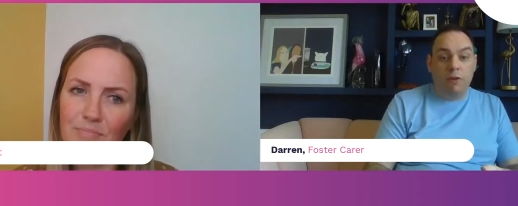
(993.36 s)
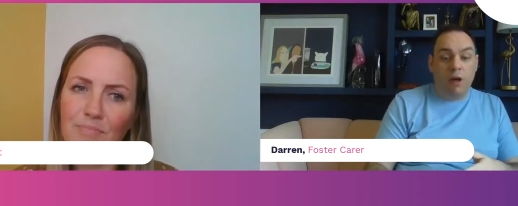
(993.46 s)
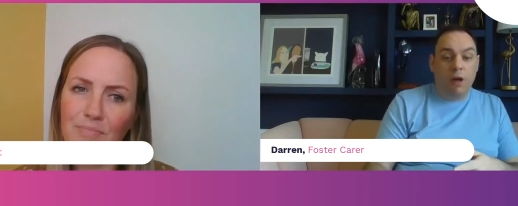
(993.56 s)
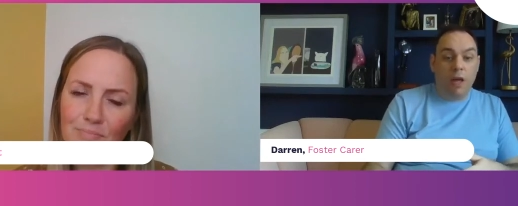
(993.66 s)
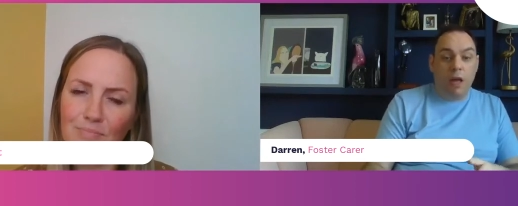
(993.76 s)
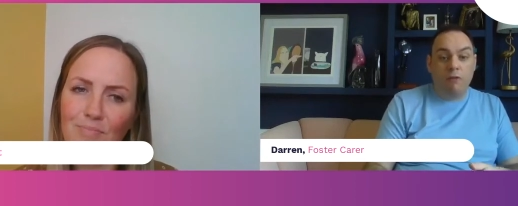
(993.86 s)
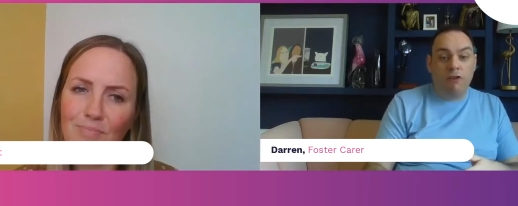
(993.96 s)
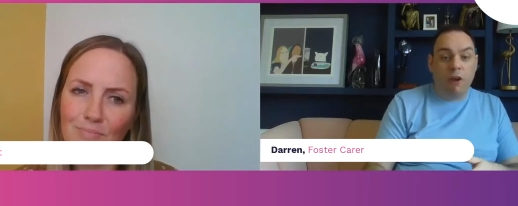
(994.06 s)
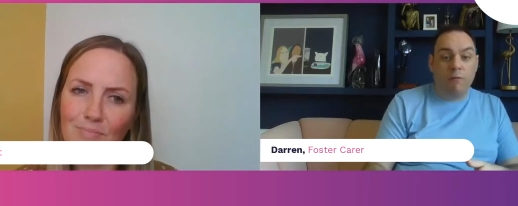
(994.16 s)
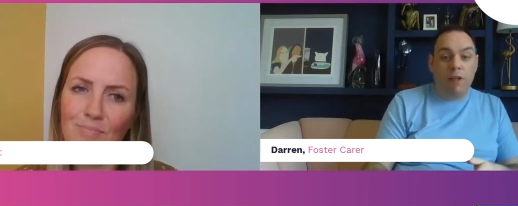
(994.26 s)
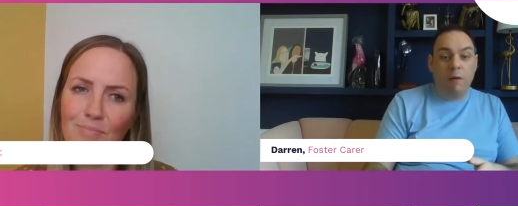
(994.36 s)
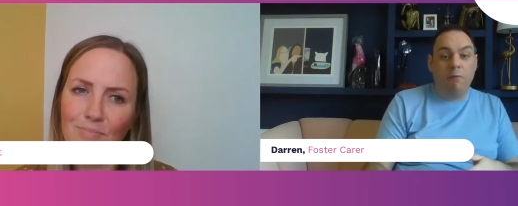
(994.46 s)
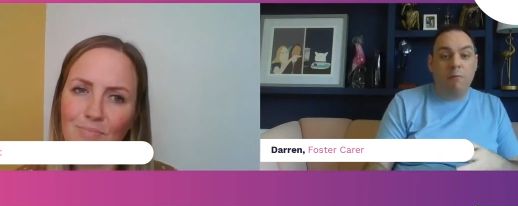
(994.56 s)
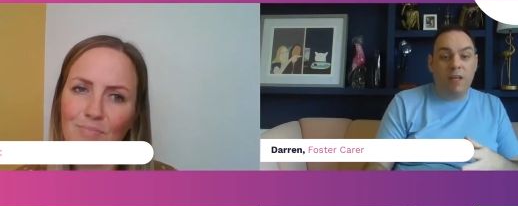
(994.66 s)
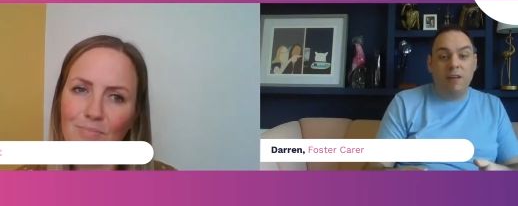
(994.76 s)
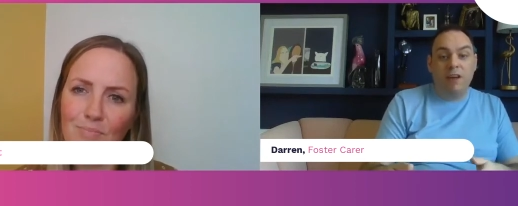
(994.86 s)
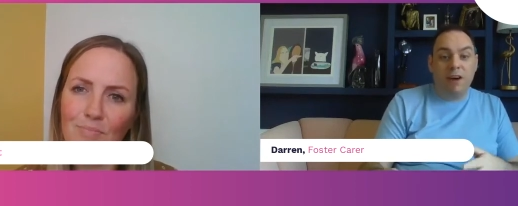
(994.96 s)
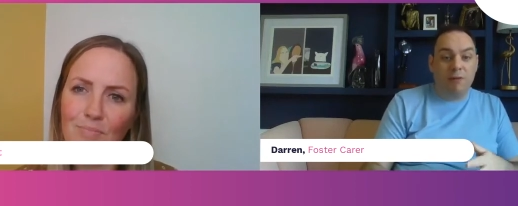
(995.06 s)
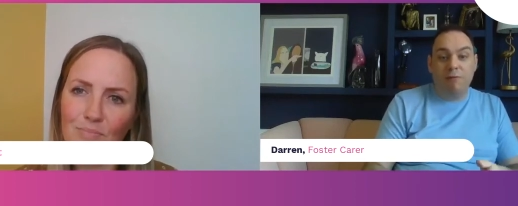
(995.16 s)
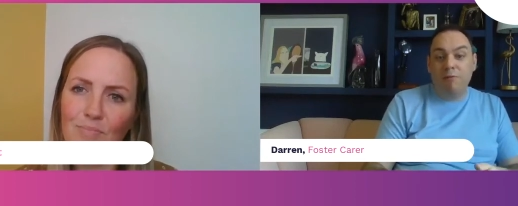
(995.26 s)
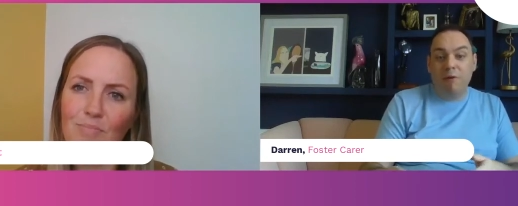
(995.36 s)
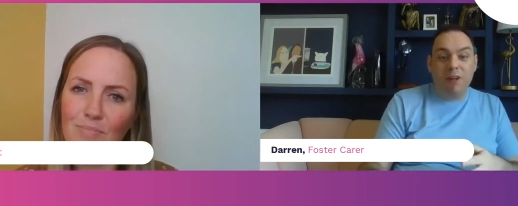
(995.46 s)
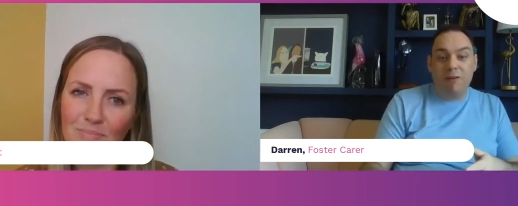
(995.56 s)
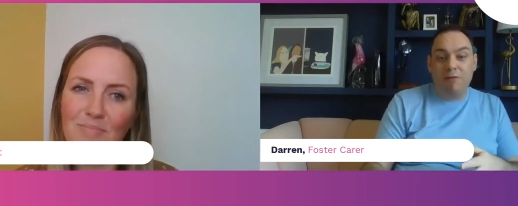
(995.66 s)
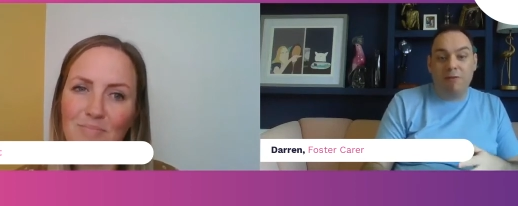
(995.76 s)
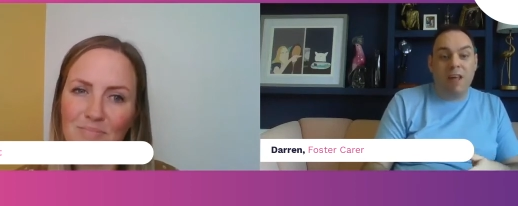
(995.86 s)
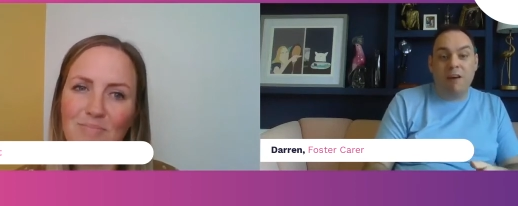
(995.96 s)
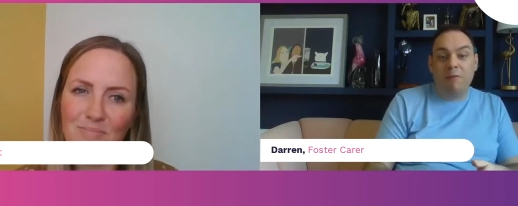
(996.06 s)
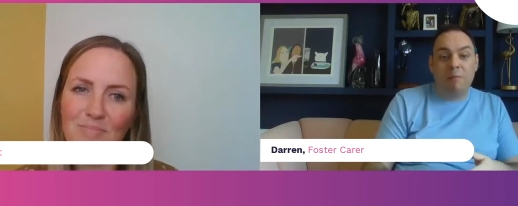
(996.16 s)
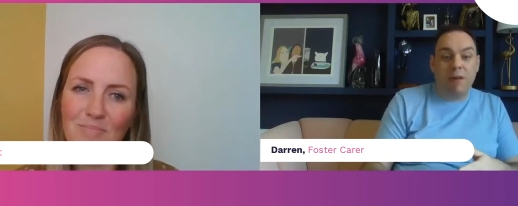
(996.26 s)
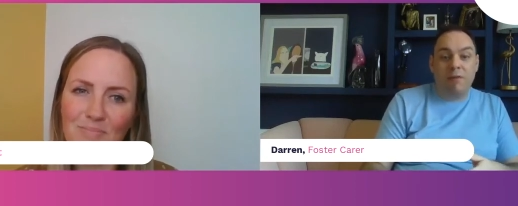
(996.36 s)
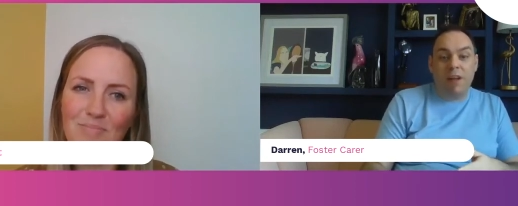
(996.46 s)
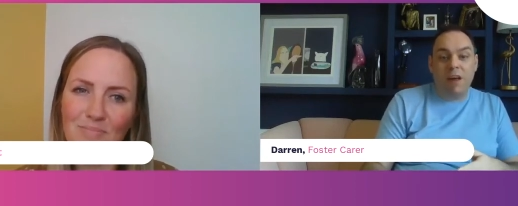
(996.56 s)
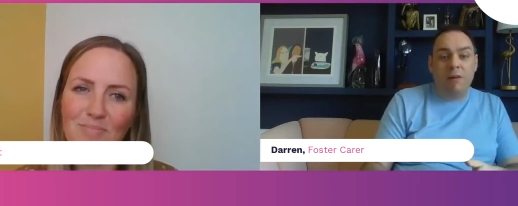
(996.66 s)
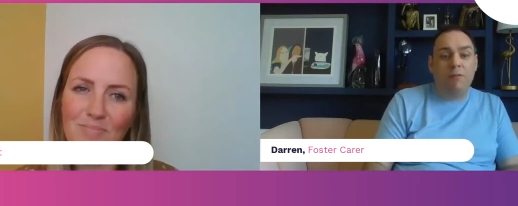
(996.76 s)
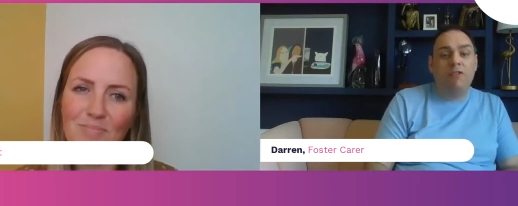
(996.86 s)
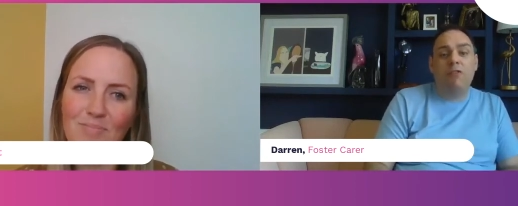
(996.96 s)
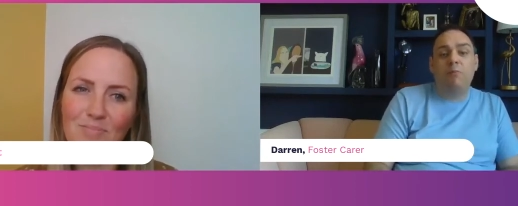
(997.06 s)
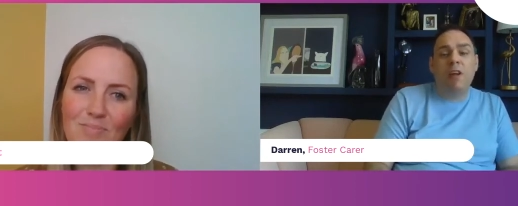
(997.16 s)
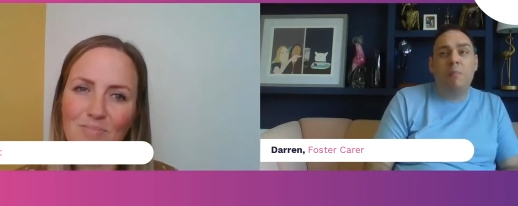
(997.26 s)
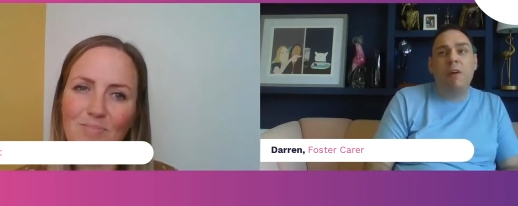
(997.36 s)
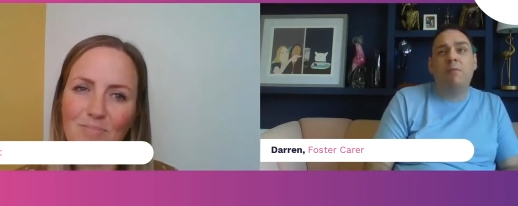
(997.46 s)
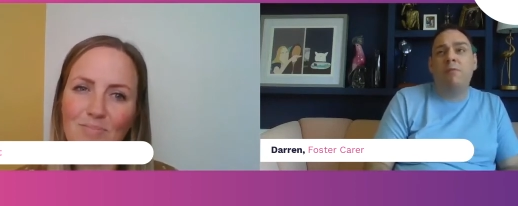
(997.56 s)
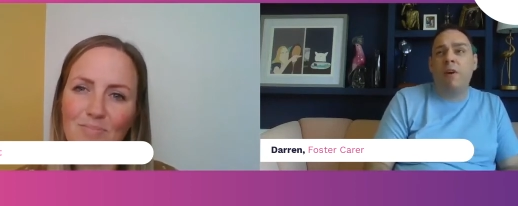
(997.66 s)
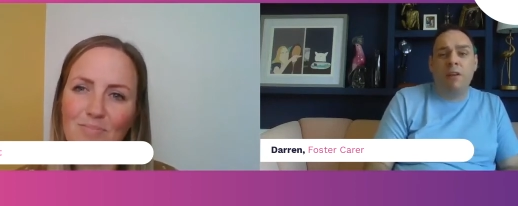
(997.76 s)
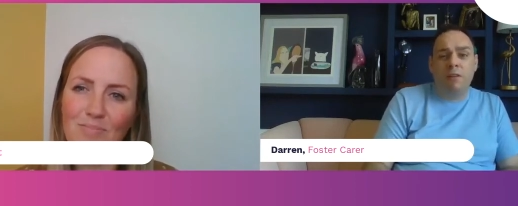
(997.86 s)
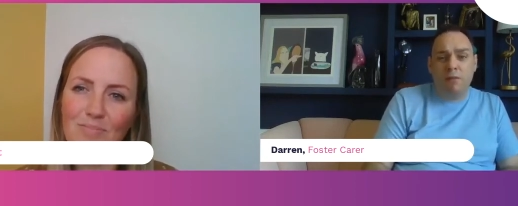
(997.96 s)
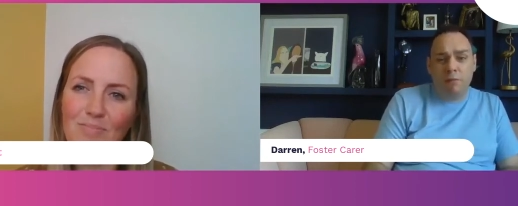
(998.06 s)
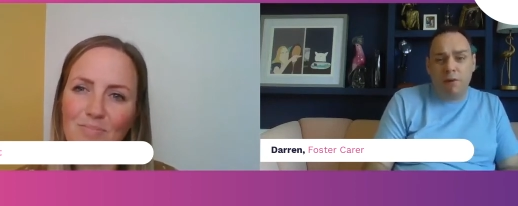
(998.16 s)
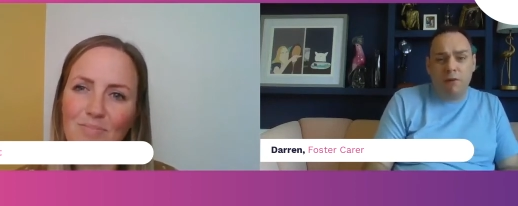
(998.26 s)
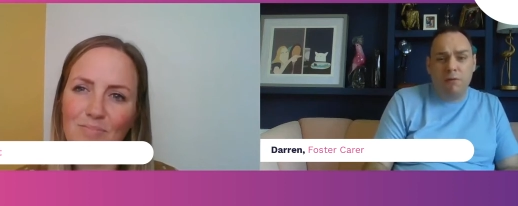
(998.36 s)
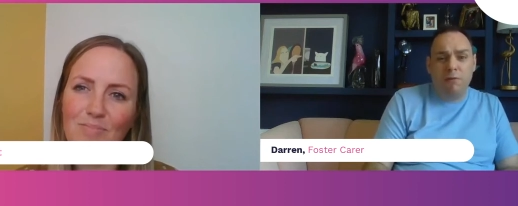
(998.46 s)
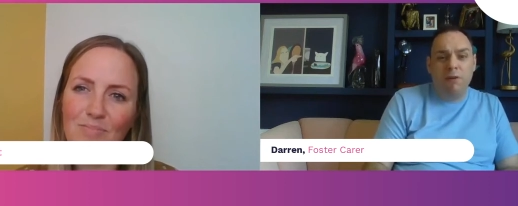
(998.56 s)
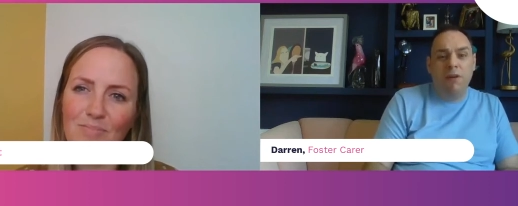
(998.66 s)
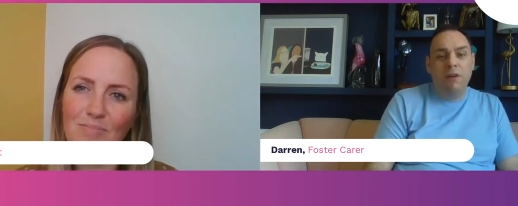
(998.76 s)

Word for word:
Speaker 1: sure that I have a chat with them and we can kind of swap notes and have a bit of a laugh and just bring a bit of fun to it all.